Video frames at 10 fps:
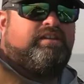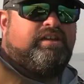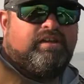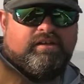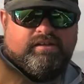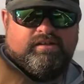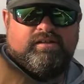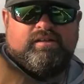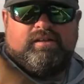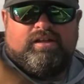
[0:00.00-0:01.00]
Yeah,
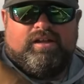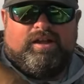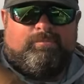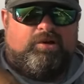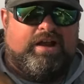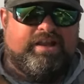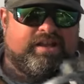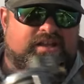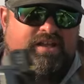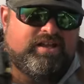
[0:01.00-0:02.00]
I'm
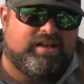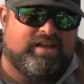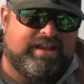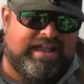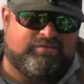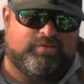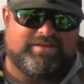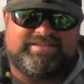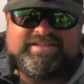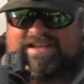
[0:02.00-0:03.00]
running an
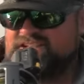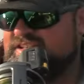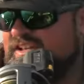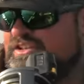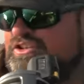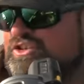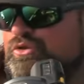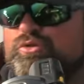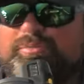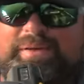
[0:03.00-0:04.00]
8'6"
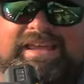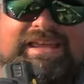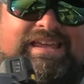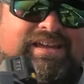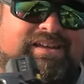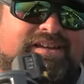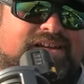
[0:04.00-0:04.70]
2B.